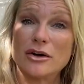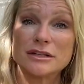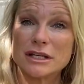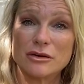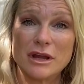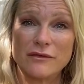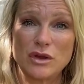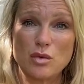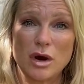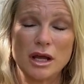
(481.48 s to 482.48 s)
also,
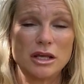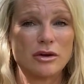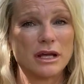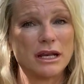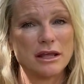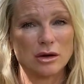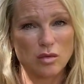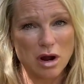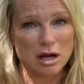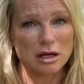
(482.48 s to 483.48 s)
if you want, you can either
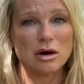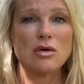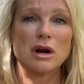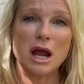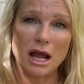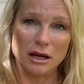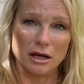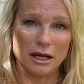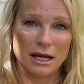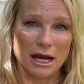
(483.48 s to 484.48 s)
walk or
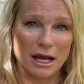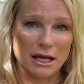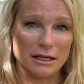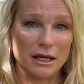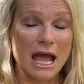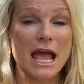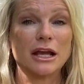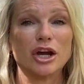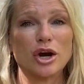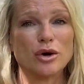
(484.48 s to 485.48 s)
hire a guide
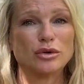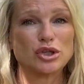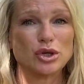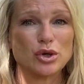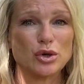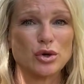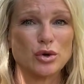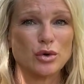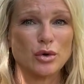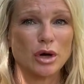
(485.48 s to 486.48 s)
and go
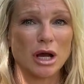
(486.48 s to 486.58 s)
to